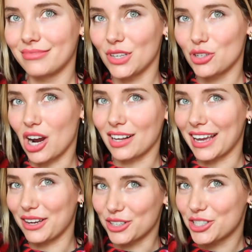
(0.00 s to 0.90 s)
you tuck
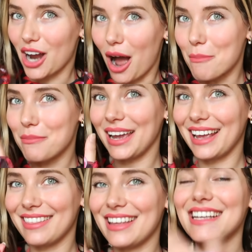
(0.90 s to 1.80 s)
like your thumb
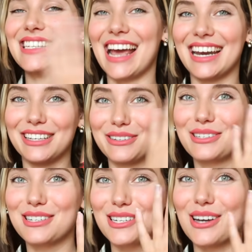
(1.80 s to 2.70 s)
in this and it
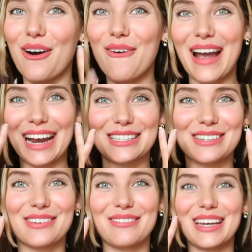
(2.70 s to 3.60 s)
looks so
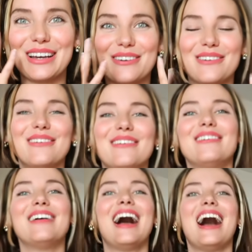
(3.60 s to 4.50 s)
extremely
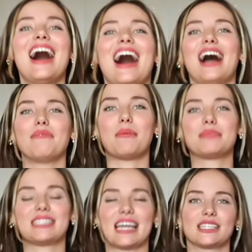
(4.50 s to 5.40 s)
cool I'm
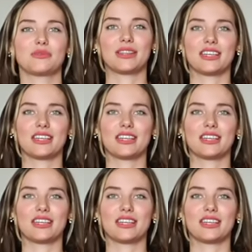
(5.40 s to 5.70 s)
obsessed with